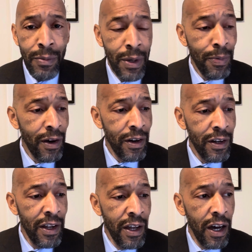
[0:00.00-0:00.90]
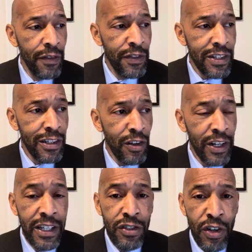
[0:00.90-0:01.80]
be a part of this
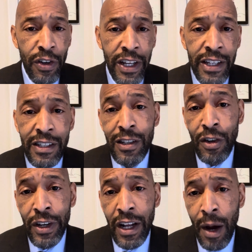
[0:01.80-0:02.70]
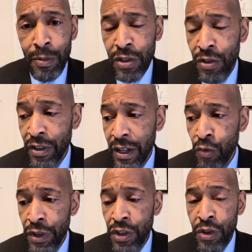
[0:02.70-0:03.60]
learning journey and this learning opportunity
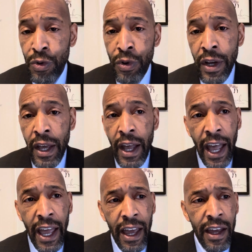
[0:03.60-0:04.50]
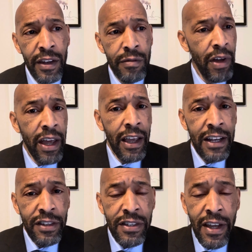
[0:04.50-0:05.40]
with you. And hey,
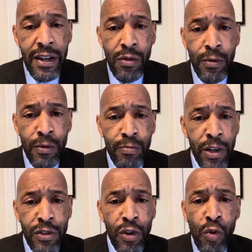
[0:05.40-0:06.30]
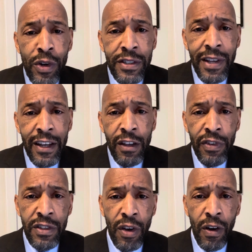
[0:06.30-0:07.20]
as I say, there's no one size
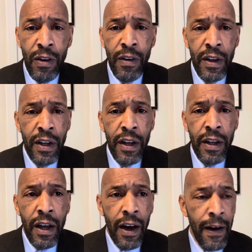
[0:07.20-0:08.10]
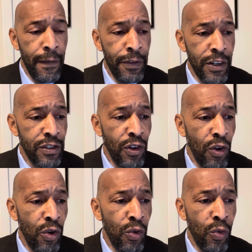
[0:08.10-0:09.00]
fits all. There's
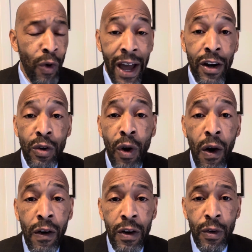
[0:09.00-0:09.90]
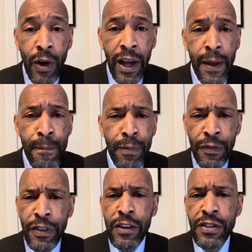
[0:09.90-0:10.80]
no right or wrong, right? If
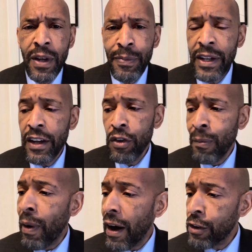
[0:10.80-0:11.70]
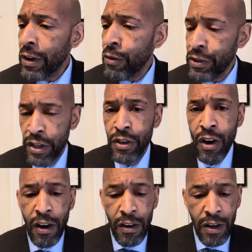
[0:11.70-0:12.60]
there's something that you're pondering within your
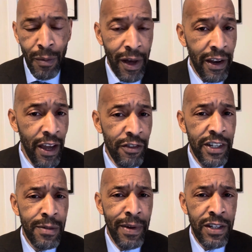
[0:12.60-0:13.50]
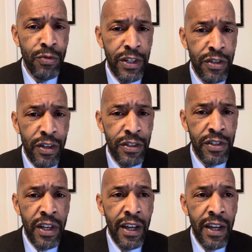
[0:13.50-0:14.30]
heart about evidence-based research,